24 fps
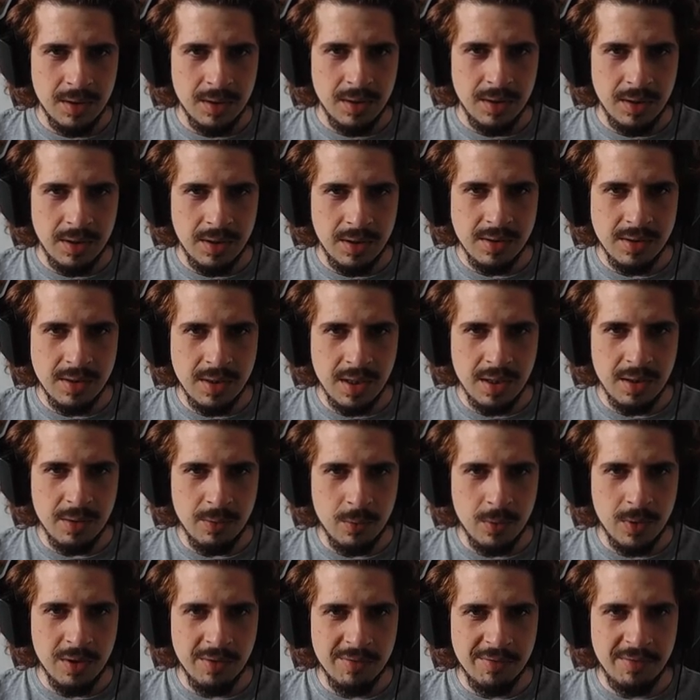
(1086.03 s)
He's gonna
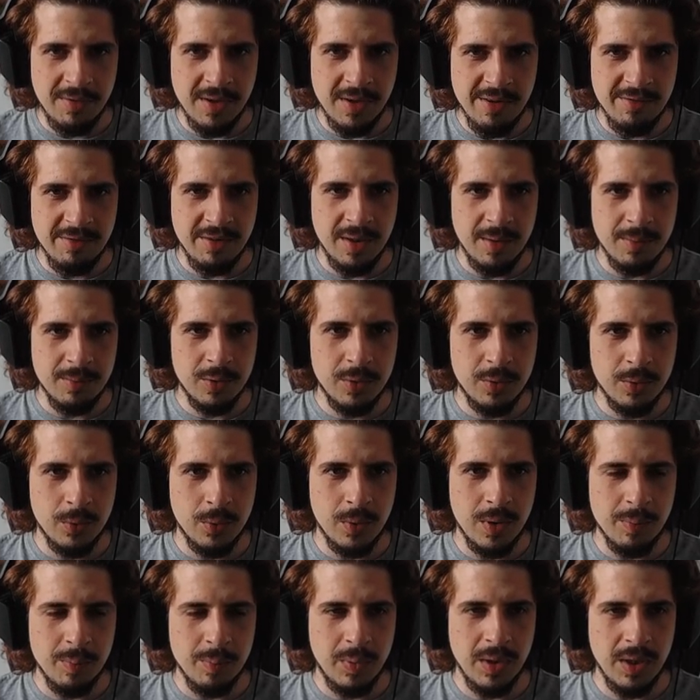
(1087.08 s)
work 5 a.m. to
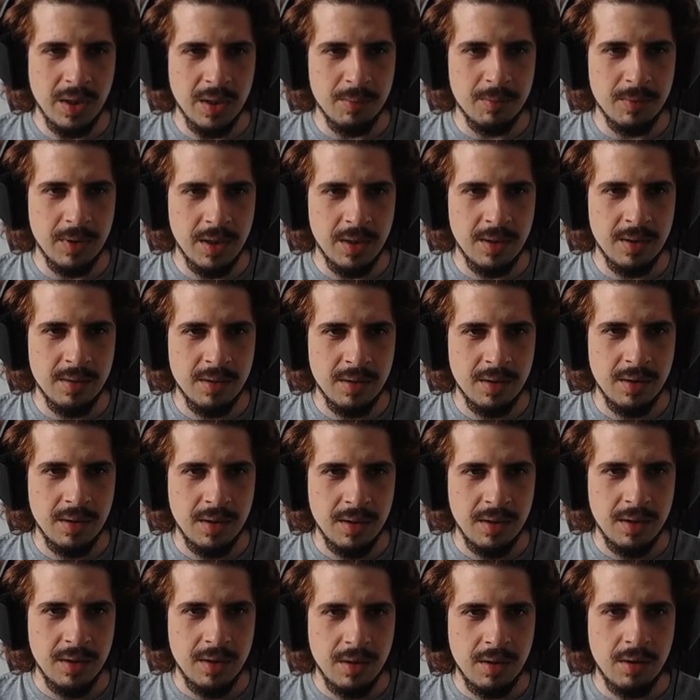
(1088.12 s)
1 p.m., yeah?
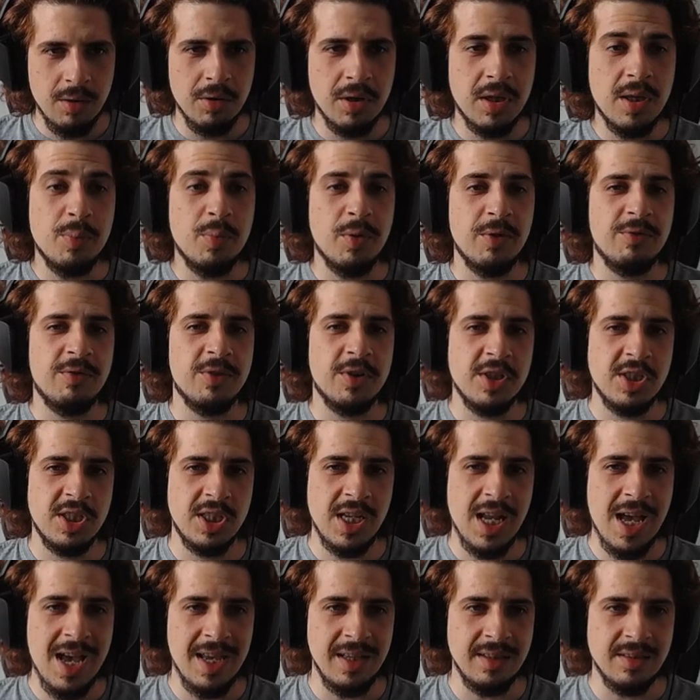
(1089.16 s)
Oh, he prefers
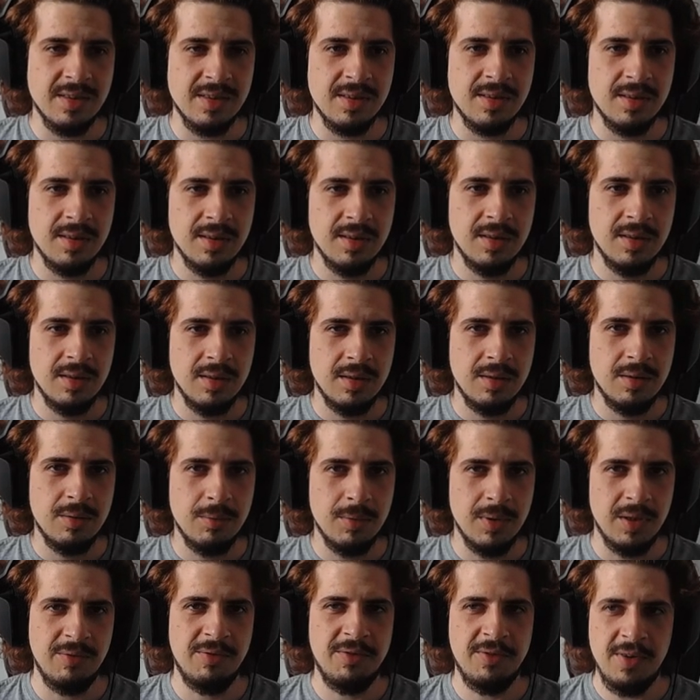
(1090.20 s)
nights.
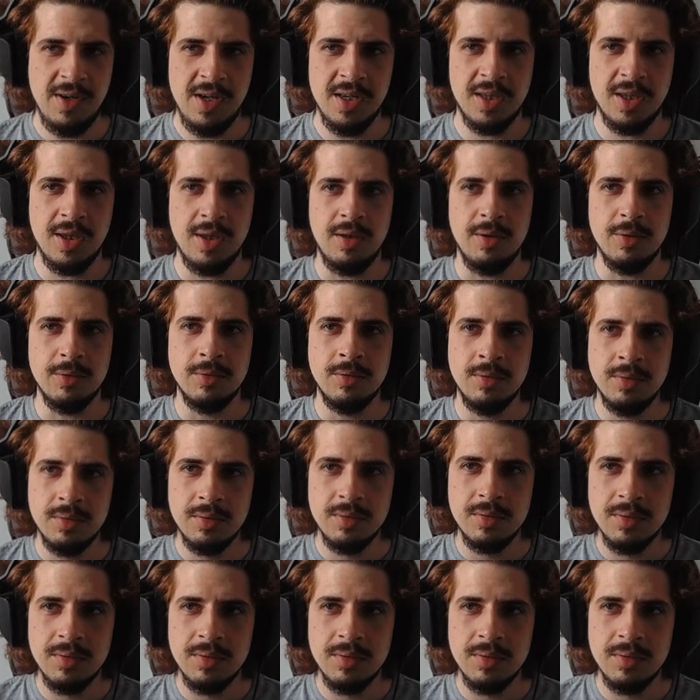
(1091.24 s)
Well, fuck you.